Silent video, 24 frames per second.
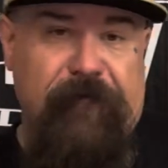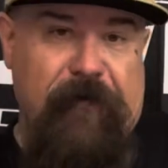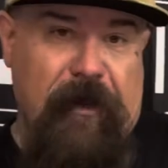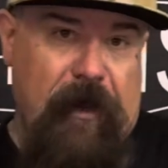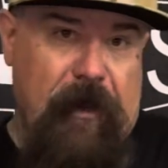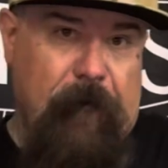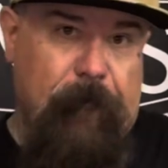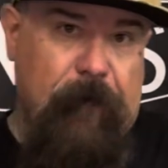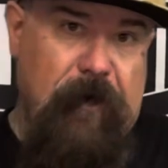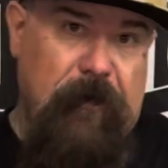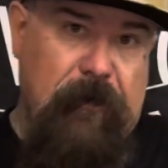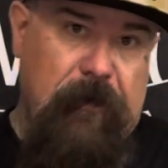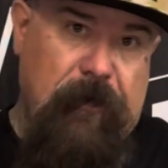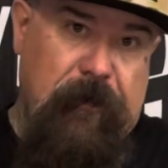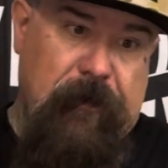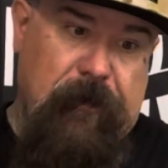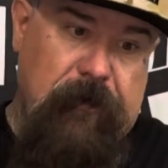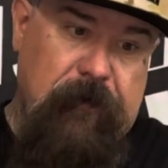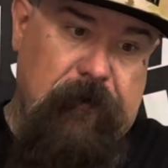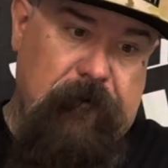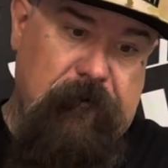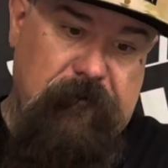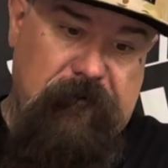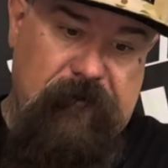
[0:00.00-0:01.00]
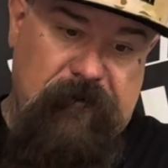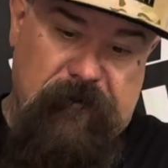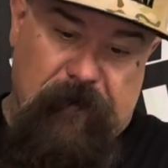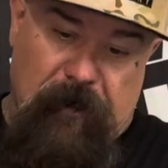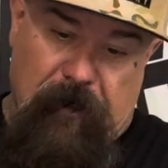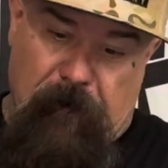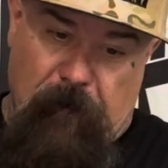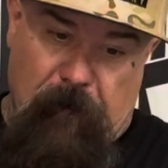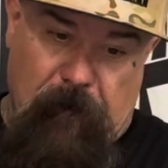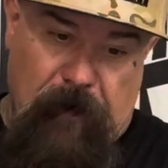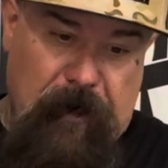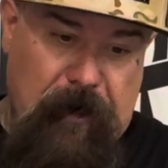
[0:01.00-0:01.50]
game, I think.
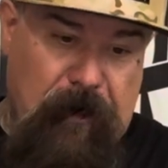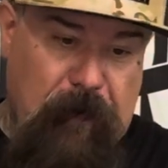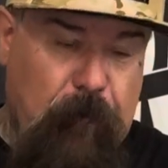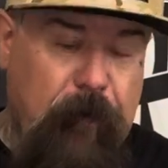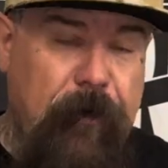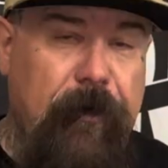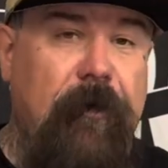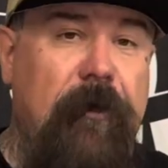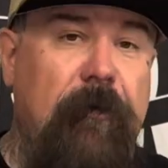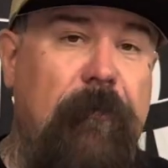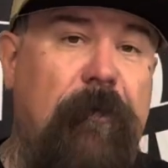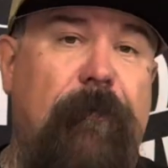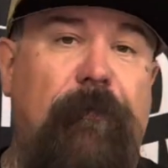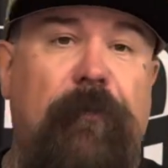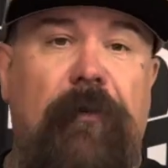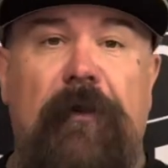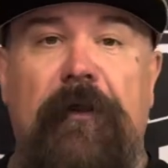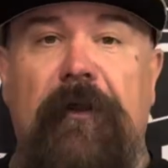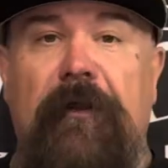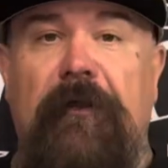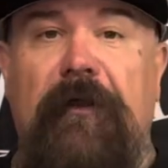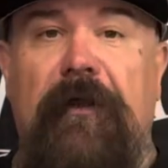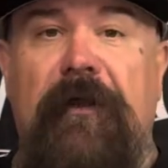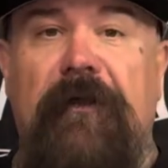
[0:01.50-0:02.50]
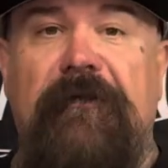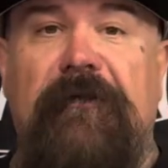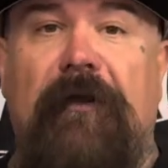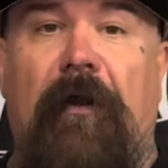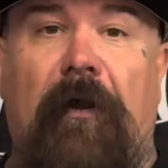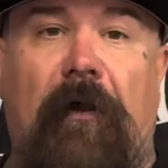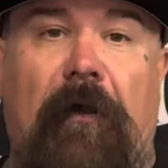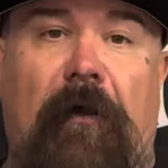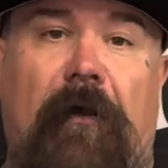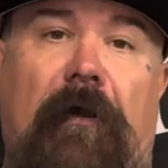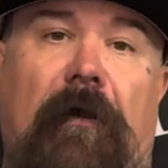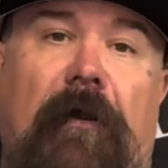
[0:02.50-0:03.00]
So we're going to be putting these
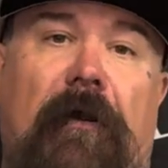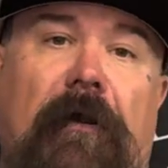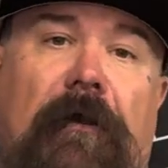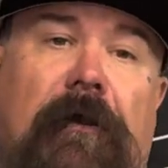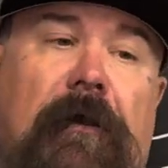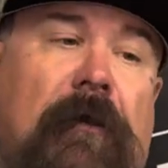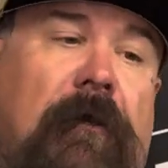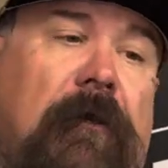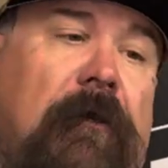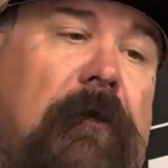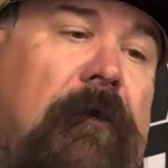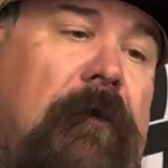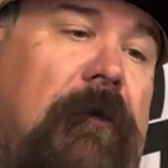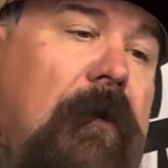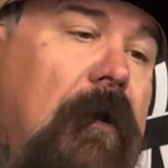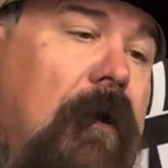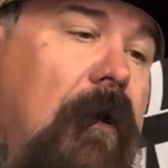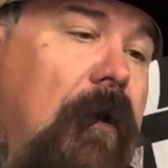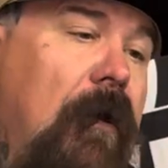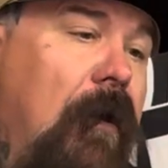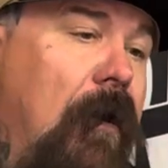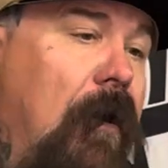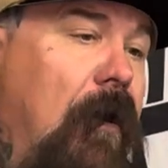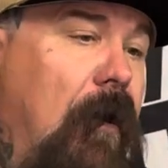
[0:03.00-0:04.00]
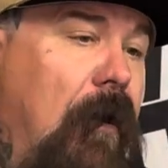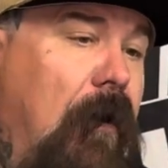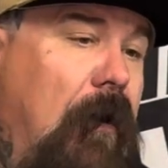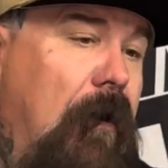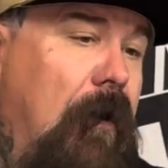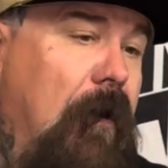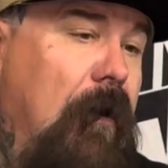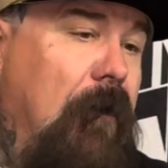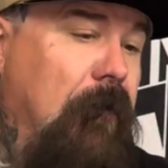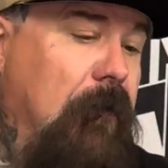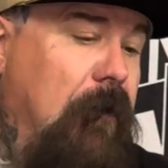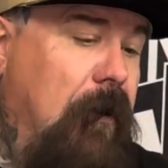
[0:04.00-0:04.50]
on
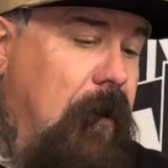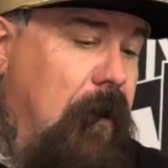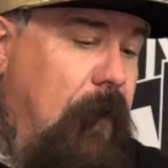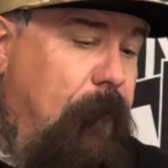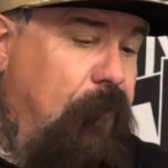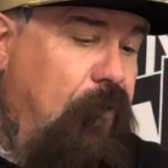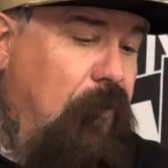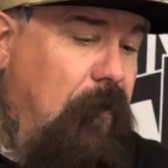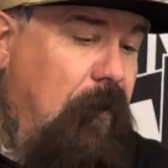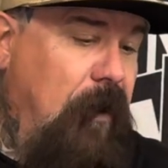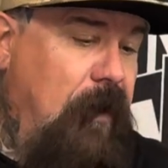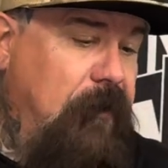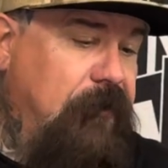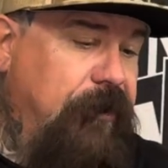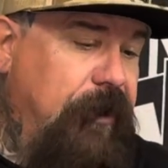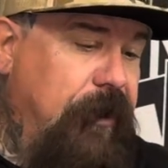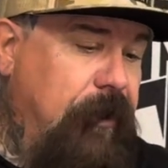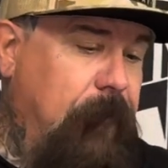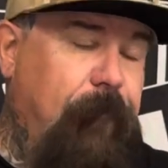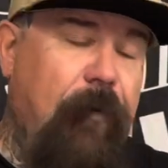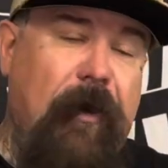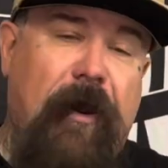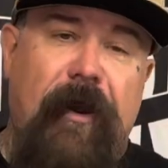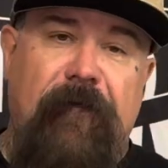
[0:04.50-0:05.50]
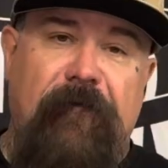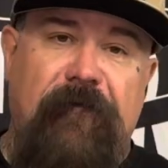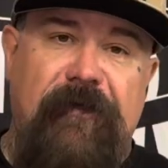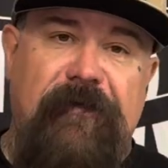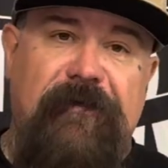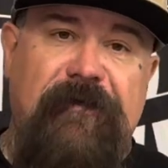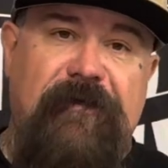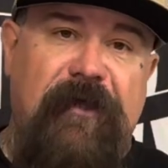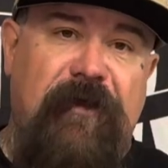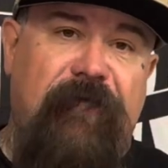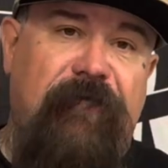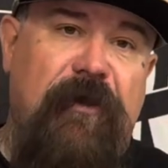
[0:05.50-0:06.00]
our project bike, the
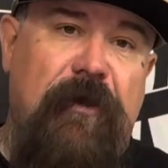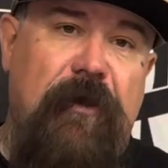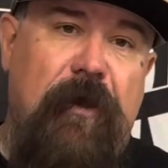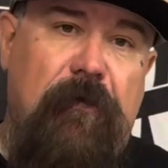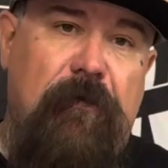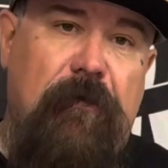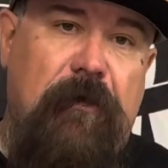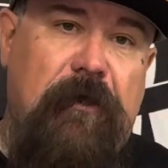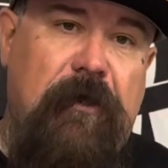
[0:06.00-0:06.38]
CVO